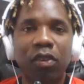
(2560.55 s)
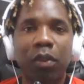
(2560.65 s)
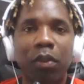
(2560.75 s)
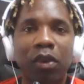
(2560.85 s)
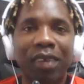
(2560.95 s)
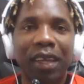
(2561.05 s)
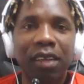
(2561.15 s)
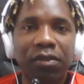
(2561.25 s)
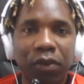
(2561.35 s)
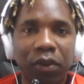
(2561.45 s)
some amount of
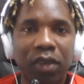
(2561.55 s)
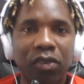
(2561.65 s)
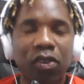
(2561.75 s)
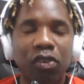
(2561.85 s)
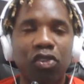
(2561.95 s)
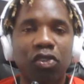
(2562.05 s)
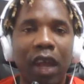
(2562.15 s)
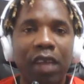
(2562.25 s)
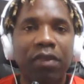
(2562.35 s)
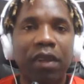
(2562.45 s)
influence to
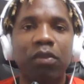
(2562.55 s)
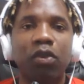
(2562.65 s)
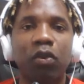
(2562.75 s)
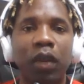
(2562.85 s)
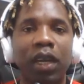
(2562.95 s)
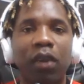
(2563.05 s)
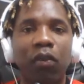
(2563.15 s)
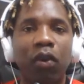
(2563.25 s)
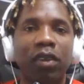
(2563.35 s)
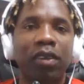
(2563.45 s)
drive them to where they
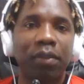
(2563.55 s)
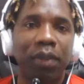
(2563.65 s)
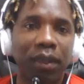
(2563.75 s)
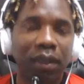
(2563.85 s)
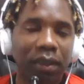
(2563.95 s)
want to be.